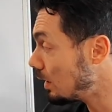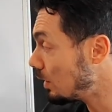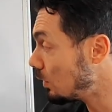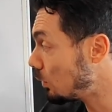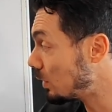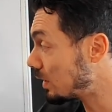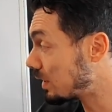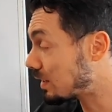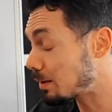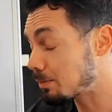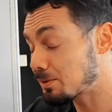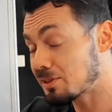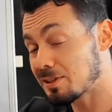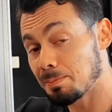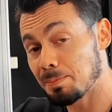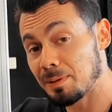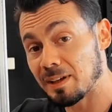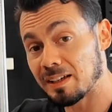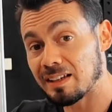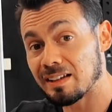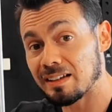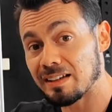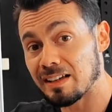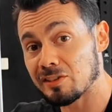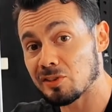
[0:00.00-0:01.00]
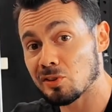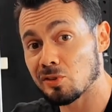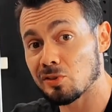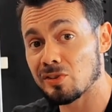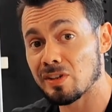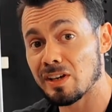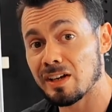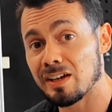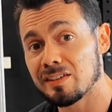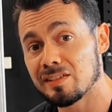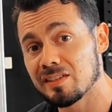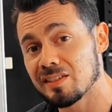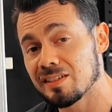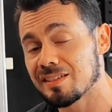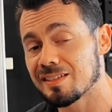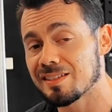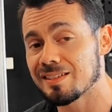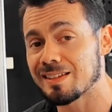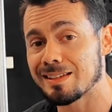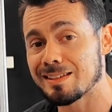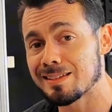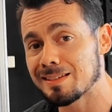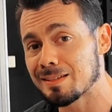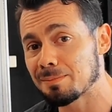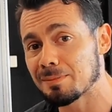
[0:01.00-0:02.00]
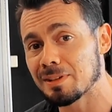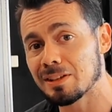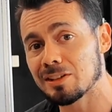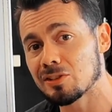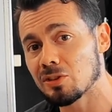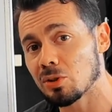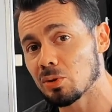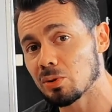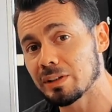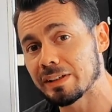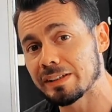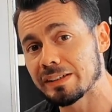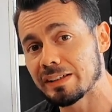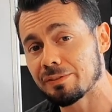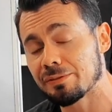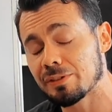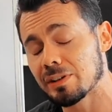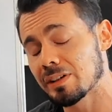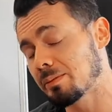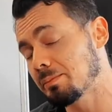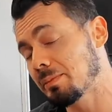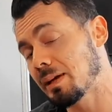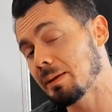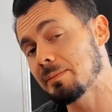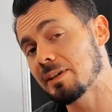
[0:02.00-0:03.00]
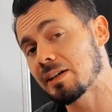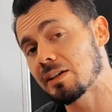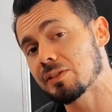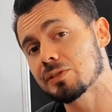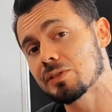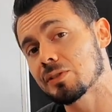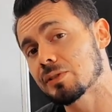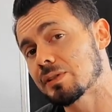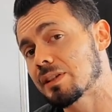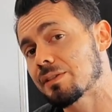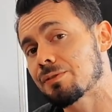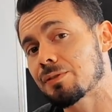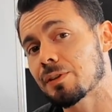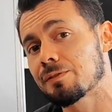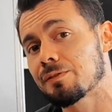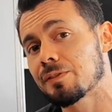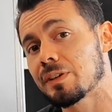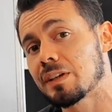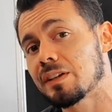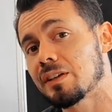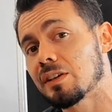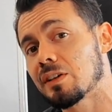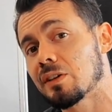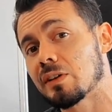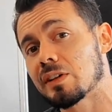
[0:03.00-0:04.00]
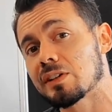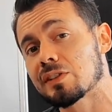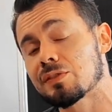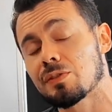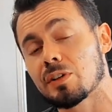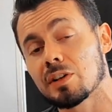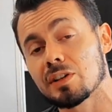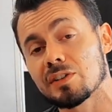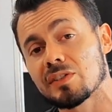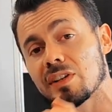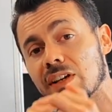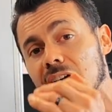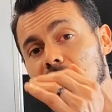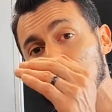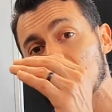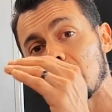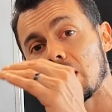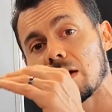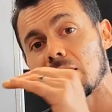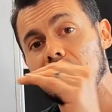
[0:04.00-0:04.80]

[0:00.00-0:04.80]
When it comes to picking exercises, that's something totally different, and maybe I'll do a different video as far as like